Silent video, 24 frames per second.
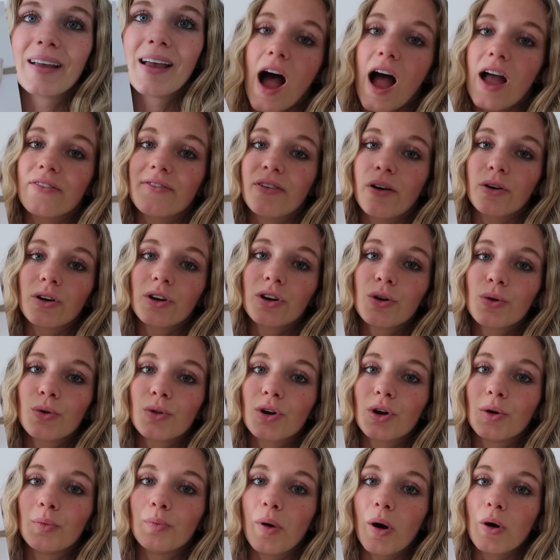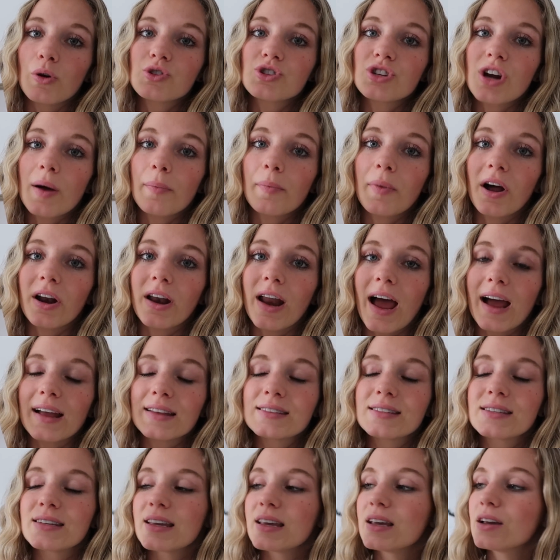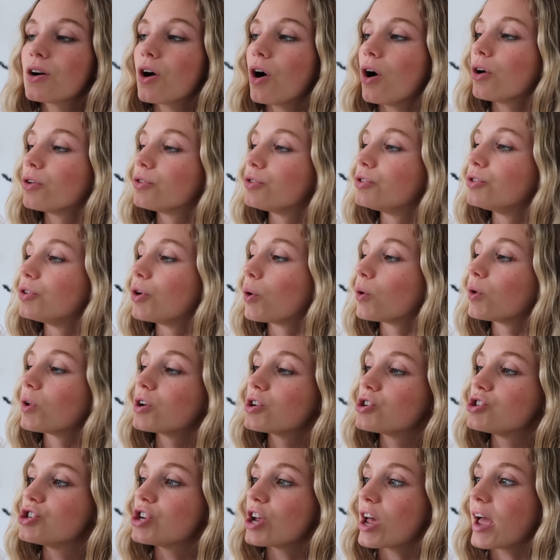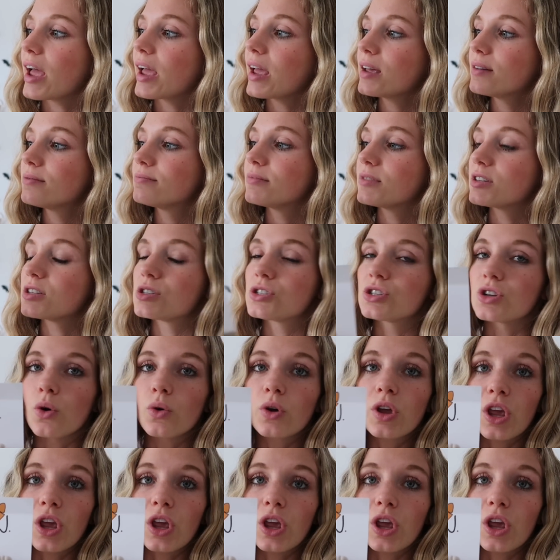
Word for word: I found a new little bow shop on Etsy called Nola J. It's so